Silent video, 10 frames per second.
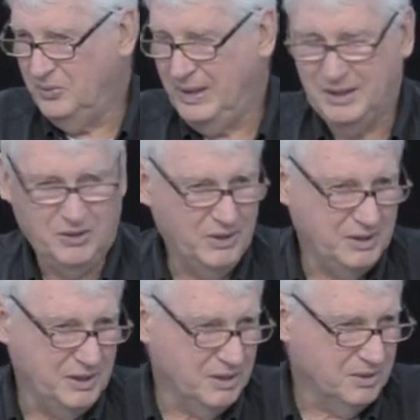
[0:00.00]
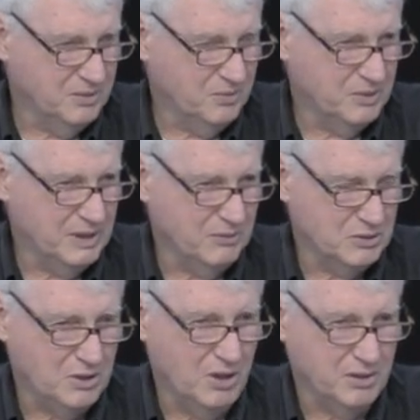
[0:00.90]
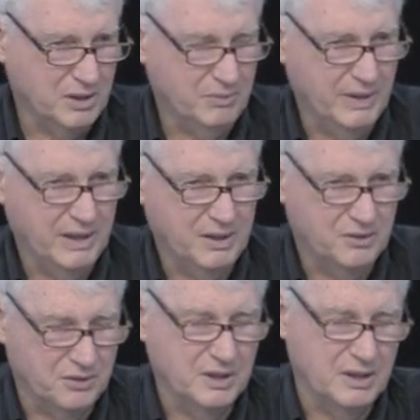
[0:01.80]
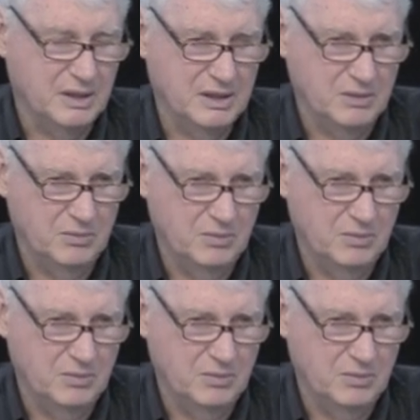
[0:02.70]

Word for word: we had no idea what that was talking about, other than he did